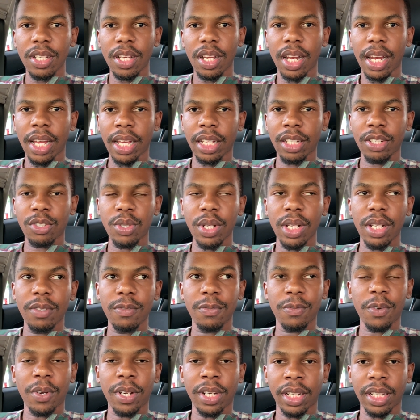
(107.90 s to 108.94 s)
like trading
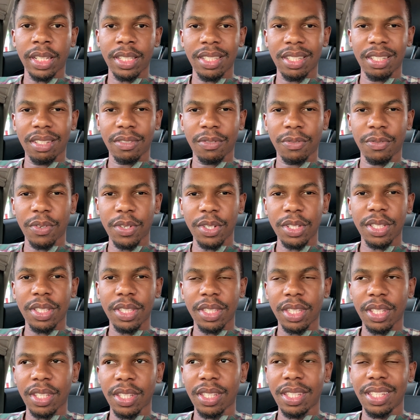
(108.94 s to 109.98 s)
forex in the first
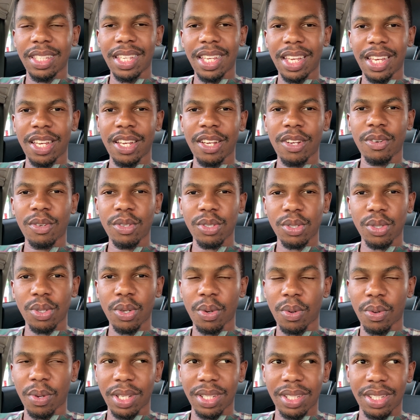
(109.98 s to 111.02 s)
year or
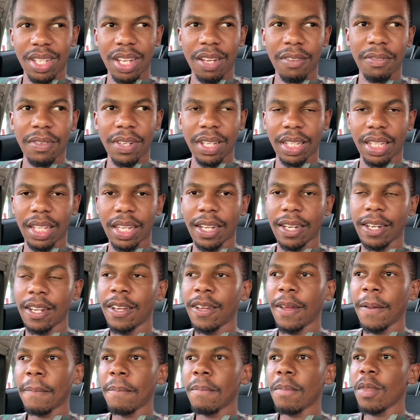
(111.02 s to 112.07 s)
so and stuff like that
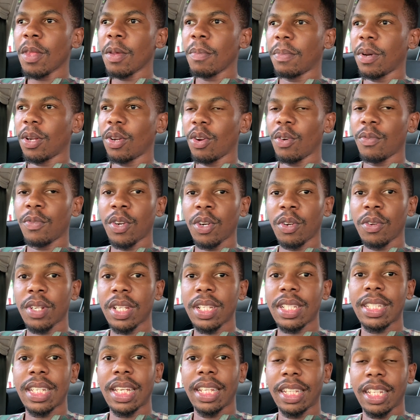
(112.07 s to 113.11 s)
but overall, they're
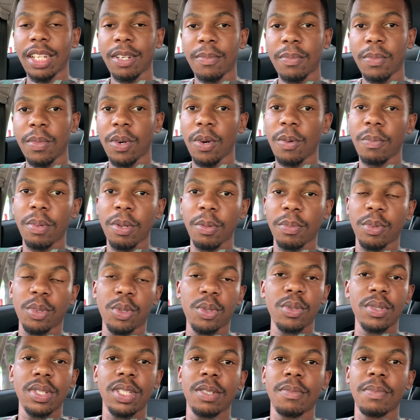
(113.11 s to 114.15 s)
saying there are more people
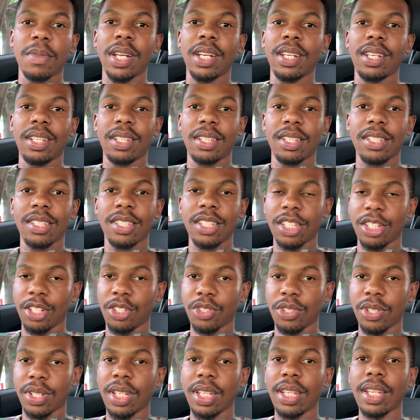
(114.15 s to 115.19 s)
losing money in this
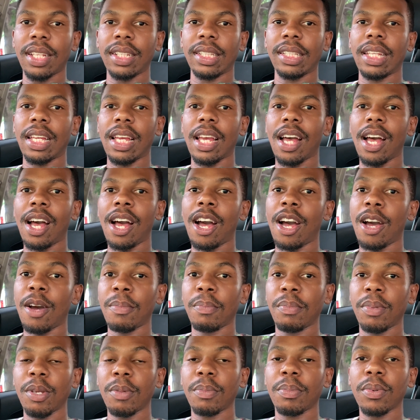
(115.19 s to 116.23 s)
industry than there are
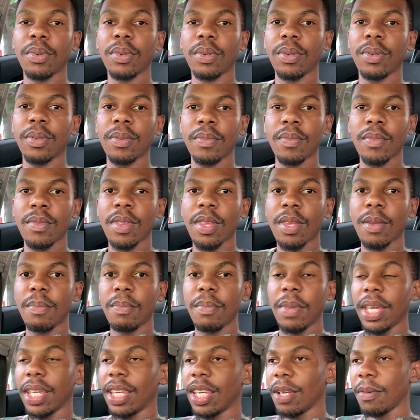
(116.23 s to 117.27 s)
people
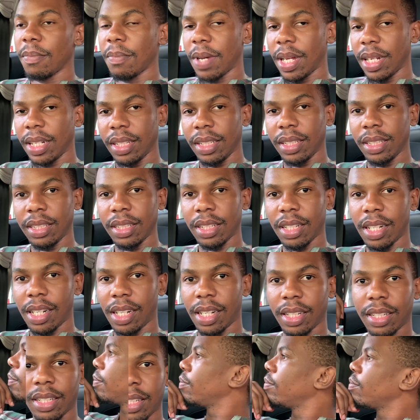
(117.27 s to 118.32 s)
making money.
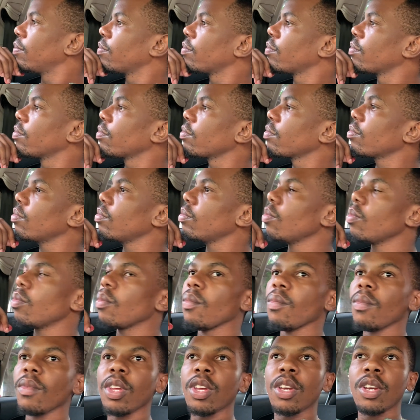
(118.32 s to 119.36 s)
right?
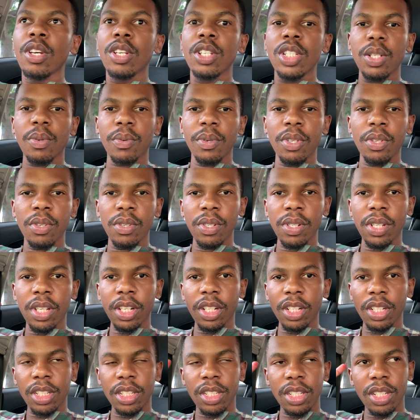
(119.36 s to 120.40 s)
So when you look
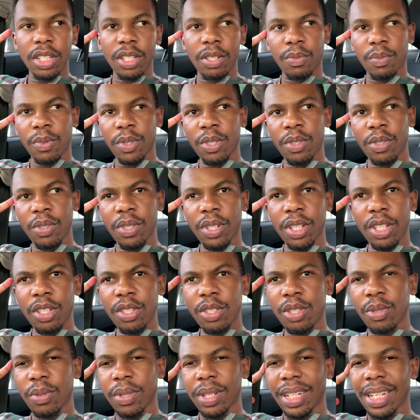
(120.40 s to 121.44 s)
at it, when you look
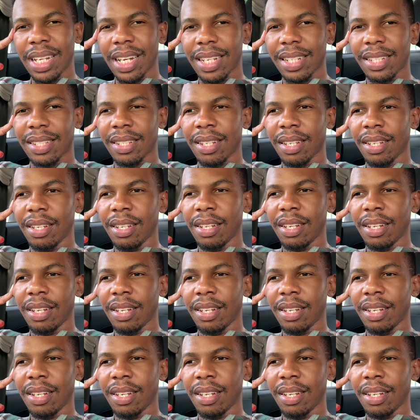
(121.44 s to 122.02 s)
into it, guys,